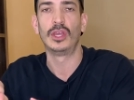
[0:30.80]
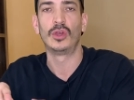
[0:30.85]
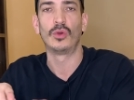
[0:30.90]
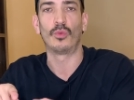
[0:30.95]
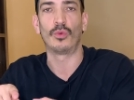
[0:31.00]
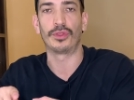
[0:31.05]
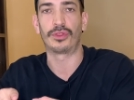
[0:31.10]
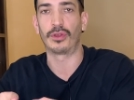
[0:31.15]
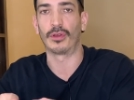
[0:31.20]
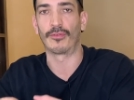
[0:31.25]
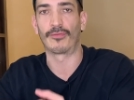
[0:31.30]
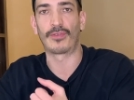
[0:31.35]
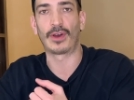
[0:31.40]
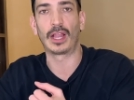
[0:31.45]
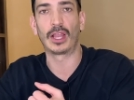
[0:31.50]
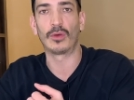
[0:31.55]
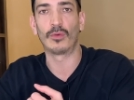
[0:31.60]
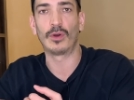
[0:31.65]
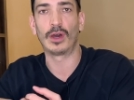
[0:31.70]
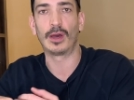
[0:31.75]
with your
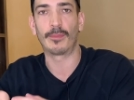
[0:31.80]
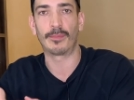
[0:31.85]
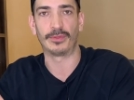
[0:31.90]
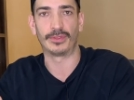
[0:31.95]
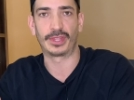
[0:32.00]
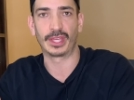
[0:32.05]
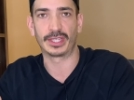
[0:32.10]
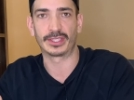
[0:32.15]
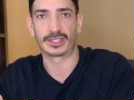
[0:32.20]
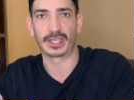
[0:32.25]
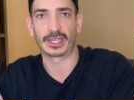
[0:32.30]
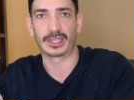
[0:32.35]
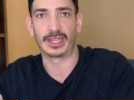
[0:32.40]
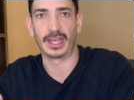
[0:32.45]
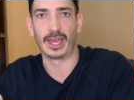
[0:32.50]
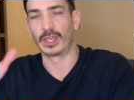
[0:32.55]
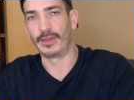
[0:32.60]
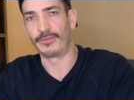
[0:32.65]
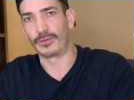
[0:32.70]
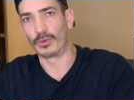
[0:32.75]
follow-up and things like
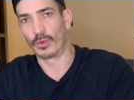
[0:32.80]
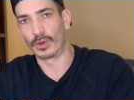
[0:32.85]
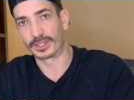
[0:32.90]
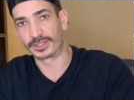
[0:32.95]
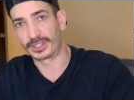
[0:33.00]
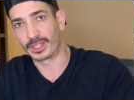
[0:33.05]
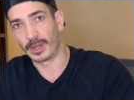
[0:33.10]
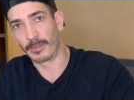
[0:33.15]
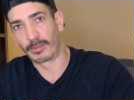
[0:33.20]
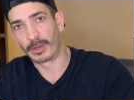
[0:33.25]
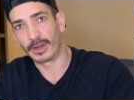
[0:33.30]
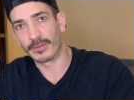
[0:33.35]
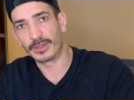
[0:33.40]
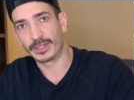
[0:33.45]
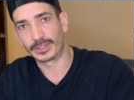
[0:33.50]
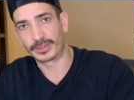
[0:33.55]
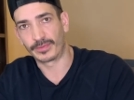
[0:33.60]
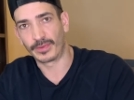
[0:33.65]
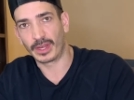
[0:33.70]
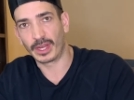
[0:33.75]
that. If you wanna see a previous
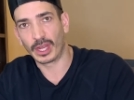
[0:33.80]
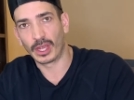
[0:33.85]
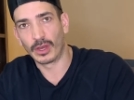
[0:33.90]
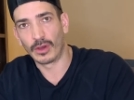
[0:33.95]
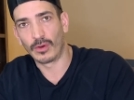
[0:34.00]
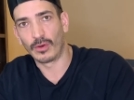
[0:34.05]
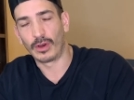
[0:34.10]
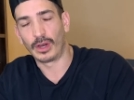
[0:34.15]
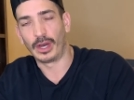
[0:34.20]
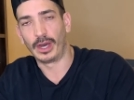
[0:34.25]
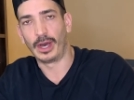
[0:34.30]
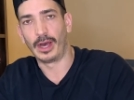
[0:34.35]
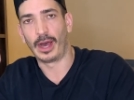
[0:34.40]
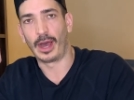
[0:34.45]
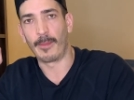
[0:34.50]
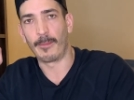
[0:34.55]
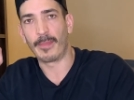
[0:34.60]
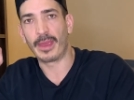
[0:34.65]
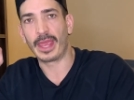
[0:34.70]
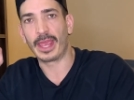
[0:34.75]
video uh, I
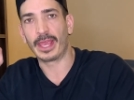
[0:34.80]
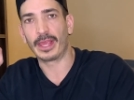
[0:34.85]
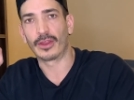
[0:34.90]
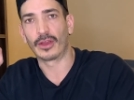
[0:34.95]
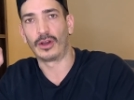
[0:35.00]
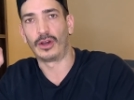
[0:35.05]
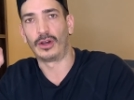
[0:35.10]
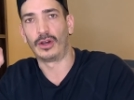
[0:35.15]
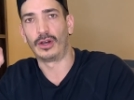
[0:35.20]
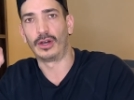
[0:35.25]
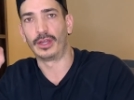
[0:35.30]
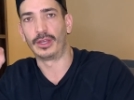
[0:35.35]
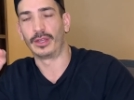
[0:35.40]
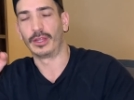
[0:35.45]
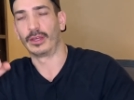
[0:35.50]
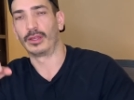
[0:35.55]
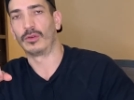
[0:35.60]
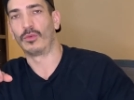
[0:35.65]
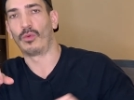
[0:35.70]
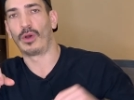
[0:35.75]
made on
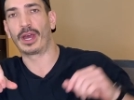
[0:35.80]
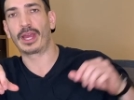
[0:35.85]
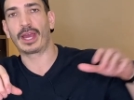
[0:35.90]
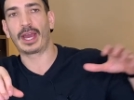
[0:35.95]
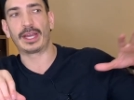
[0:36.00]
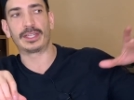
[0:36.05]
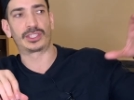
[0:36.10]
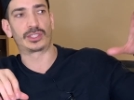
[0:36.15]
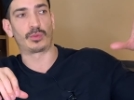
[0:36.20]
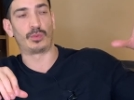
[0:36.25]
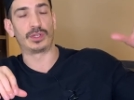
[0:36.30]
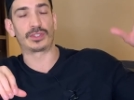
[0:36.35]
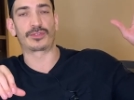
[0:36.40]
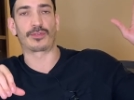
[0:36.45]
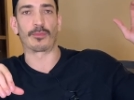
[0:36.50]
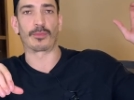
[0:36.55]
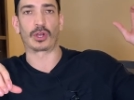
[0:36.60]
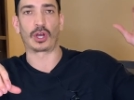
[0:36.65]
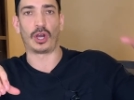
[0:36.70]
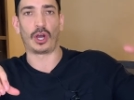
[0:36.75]
why I switched from
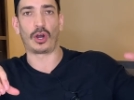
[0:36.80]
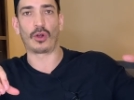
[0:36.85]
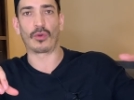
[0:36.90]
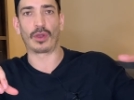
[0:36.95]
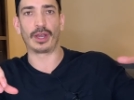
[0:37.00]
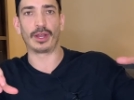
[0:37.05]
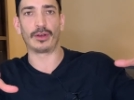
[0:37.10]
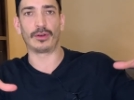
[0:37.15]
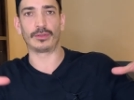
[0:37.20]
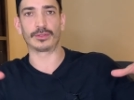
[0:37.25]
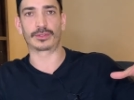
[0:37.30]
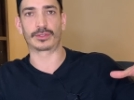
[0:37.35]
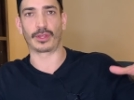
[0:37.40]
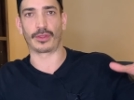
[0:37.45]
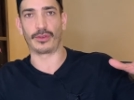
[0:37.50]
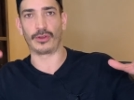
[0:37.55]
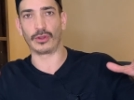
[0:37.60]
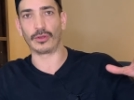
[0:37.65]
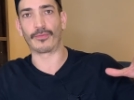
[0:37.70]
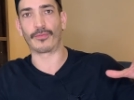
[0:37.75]
CallRail to the
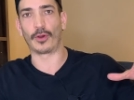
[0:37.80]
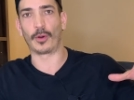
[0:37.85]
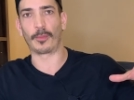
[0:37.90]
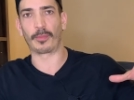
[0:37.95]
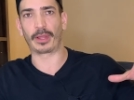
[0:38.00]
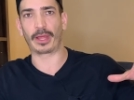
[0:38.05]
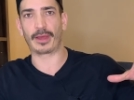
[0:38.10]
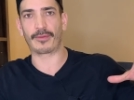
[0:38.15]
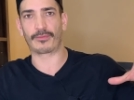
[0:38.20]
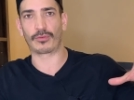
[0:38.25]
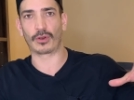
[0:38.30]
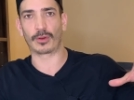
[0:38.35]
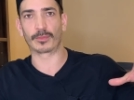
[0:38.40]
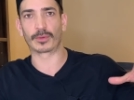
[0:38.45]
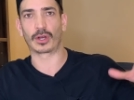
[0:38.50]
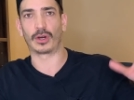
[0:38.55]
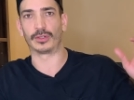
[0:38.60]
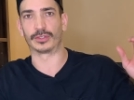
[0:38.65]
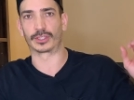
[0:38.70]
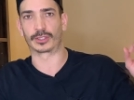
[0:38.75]
new phone platform
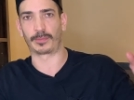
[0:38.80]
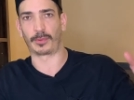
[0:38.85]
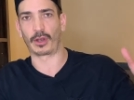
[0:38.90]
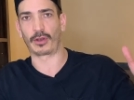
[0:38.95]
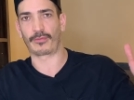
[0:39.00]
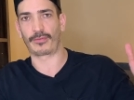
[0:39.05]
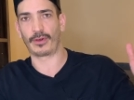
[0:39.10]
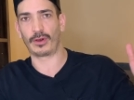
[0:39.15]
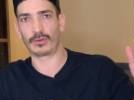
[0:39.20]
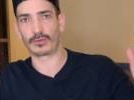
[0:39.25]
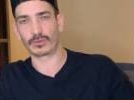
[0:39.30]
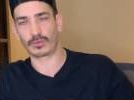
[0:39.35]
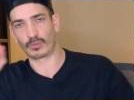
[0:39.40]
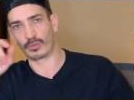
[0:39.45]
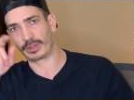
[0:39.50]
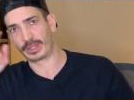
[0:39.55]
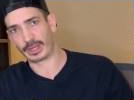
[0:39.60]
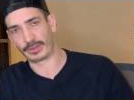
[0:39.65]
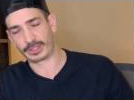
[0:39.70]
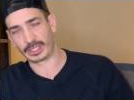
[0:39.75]
called smrtPhone
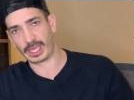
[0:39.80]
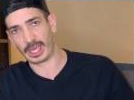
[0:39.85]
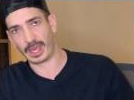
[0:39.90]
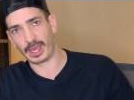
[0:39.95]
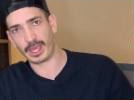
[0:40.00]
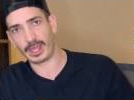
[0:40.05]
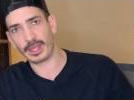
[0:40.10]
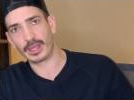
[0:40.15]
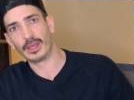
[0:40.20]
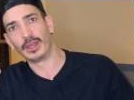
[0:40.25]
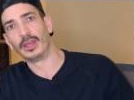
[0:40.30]
without the A,